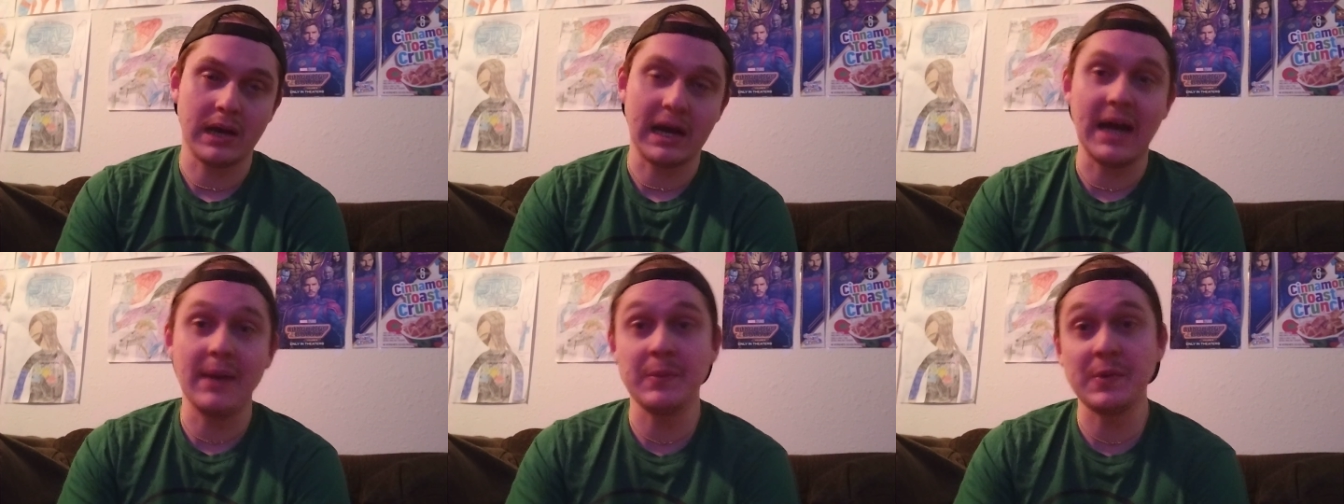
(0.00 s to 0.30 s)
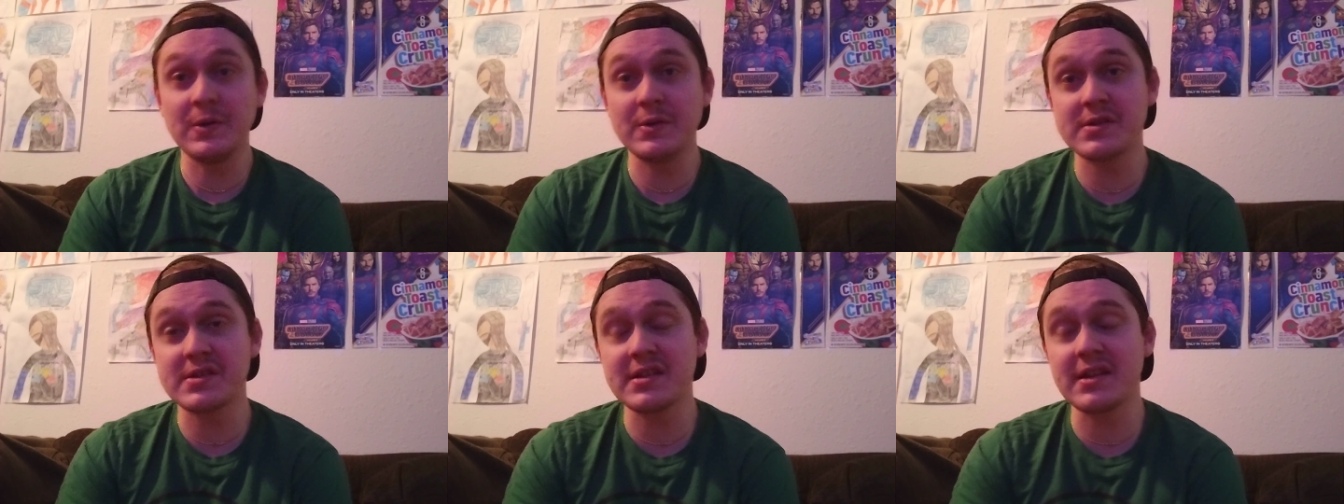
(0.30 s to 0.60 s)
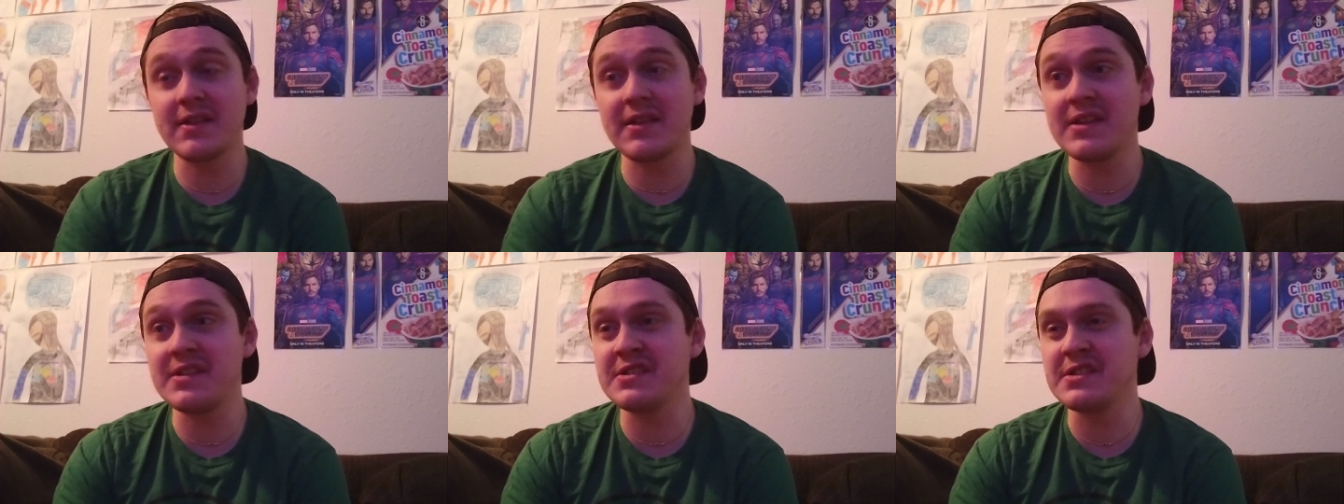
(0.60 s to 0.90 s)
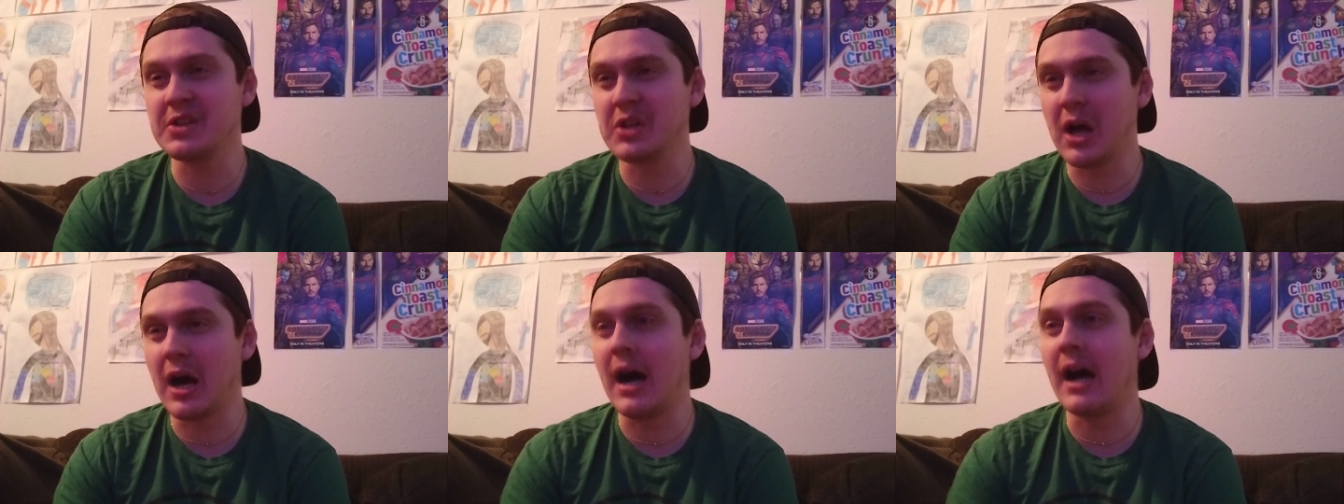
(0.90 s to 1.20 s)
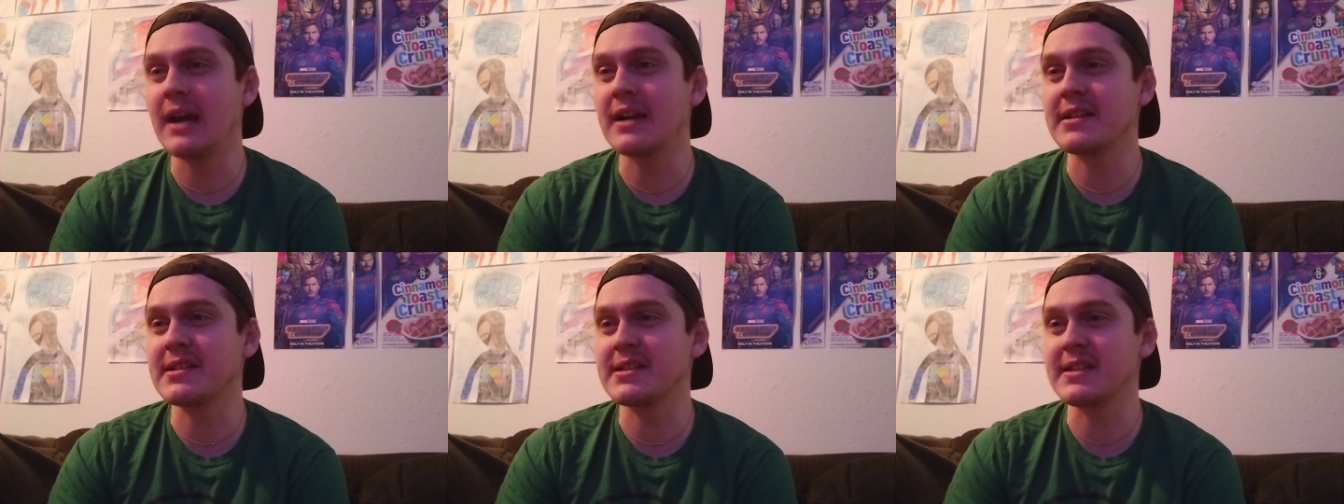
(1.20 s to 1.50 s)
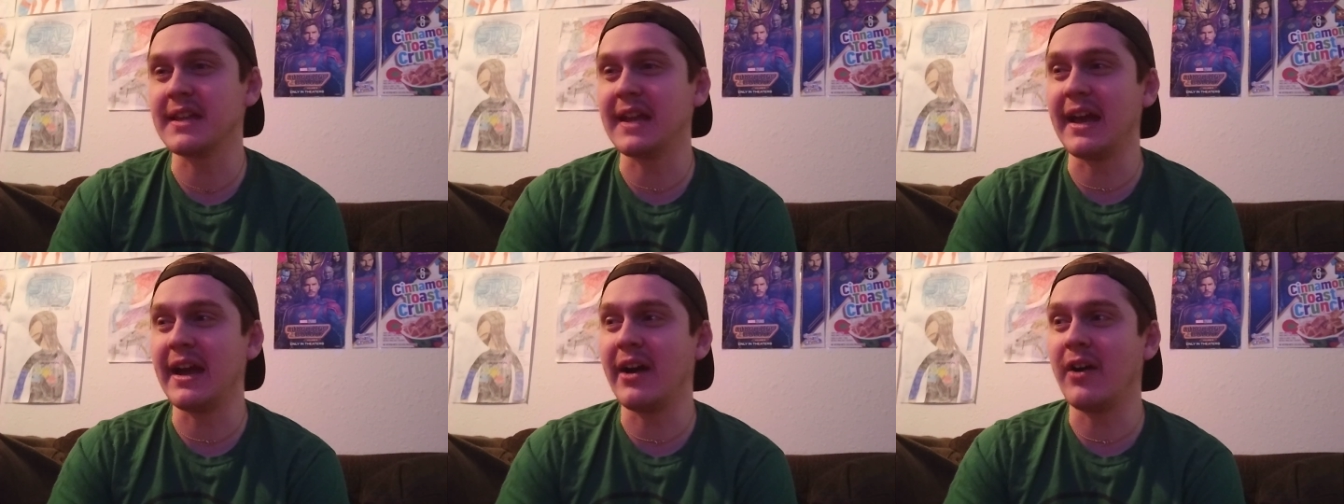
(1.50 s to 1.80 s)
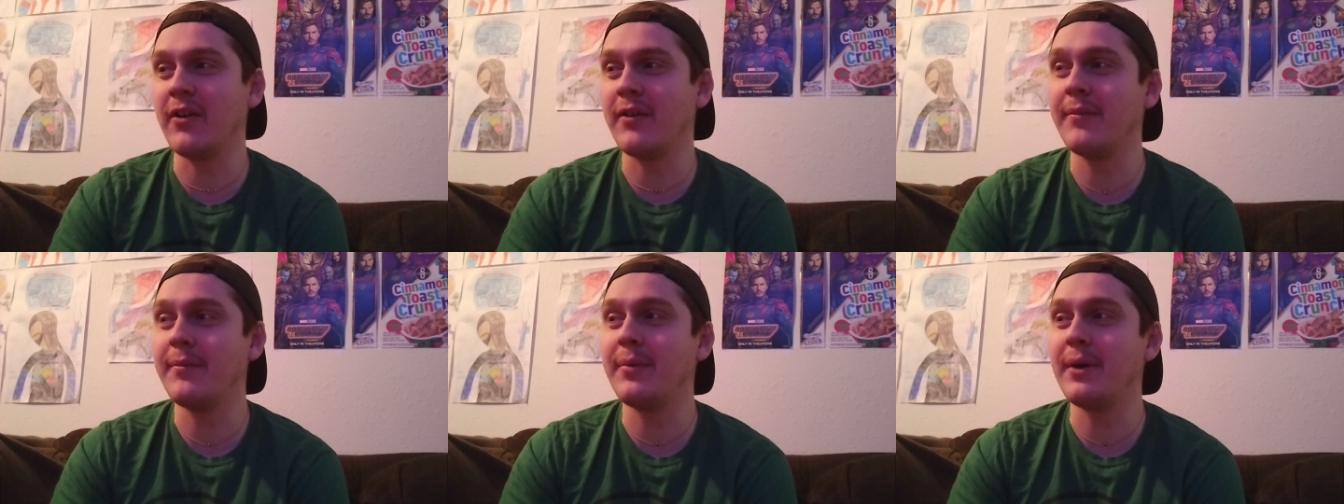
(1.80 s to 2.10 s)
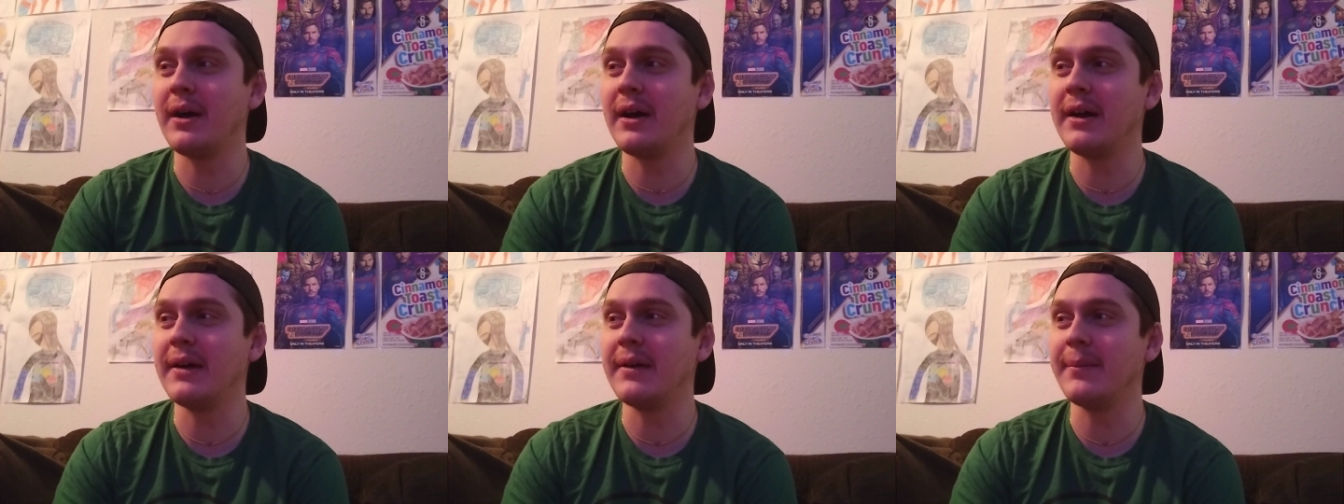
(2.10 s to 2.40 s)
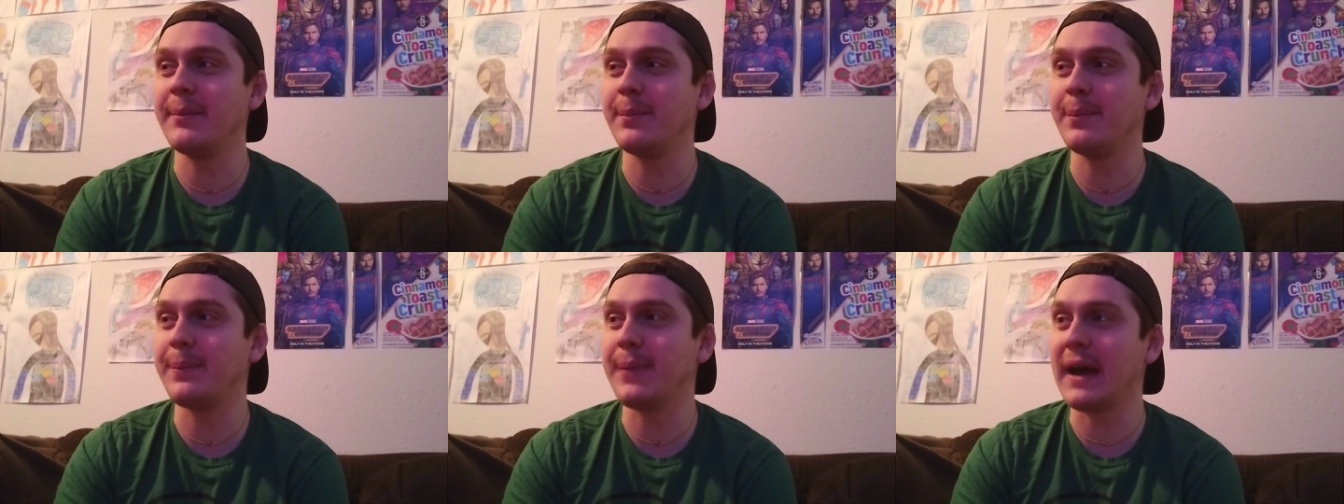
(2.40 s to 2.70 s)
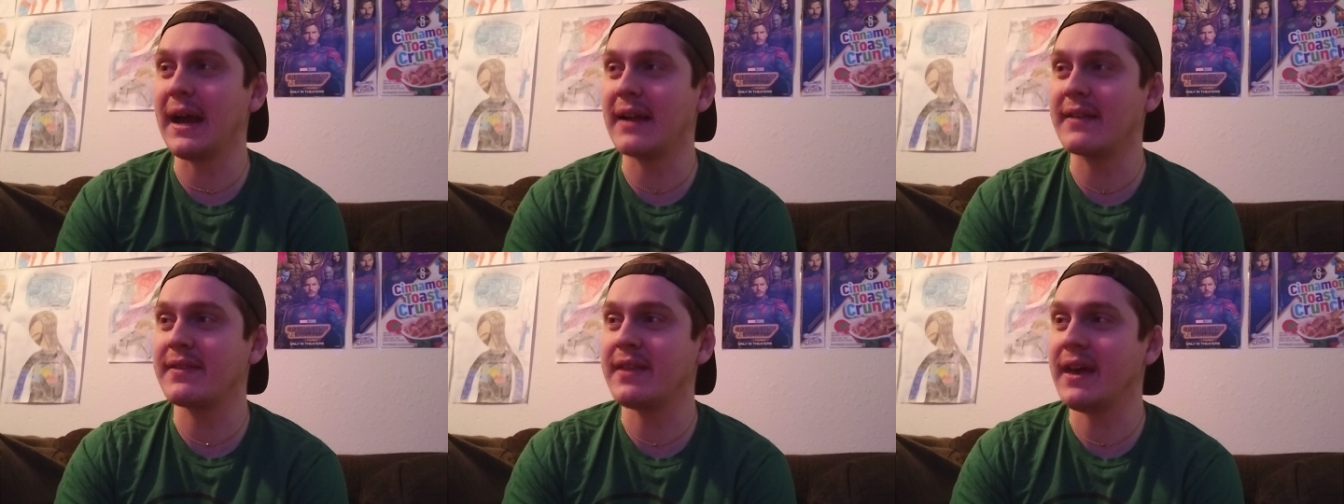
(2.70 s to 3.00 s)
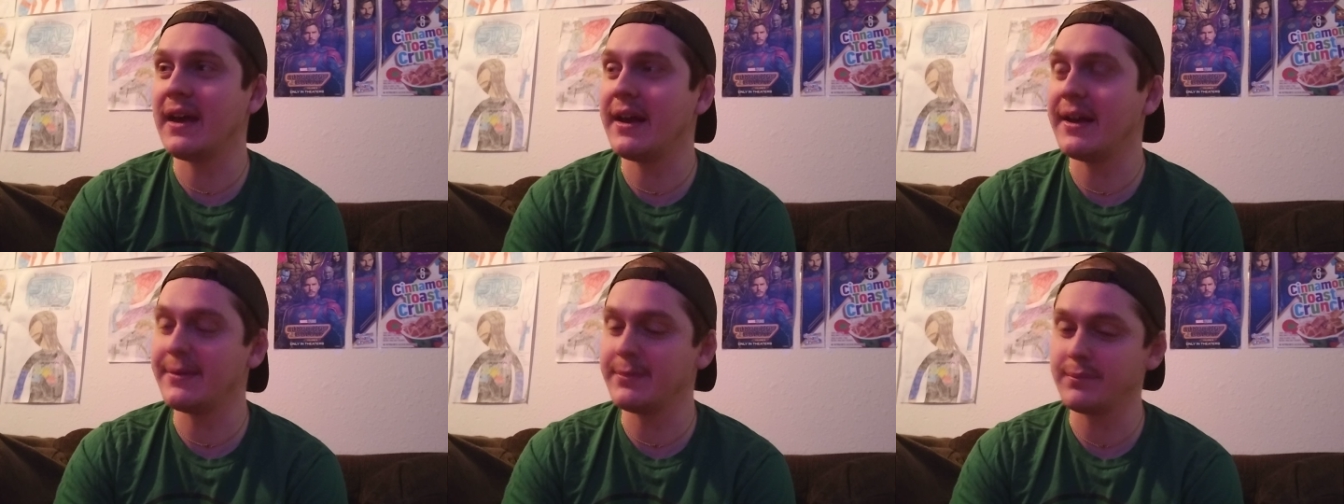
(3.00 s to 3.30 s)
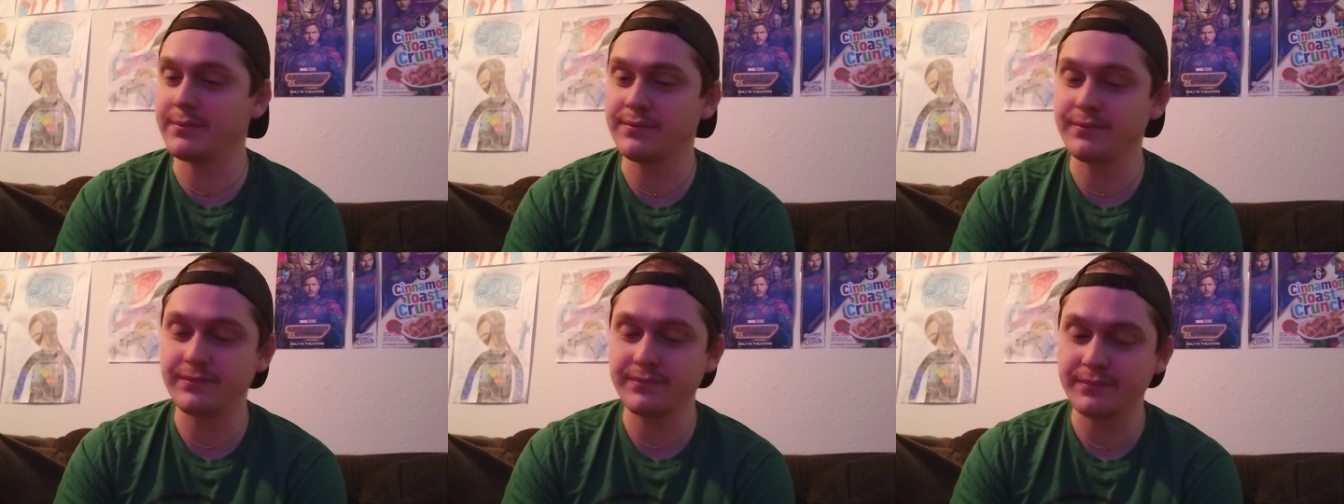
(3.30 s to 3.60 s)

I'm used to these locks now, but back then,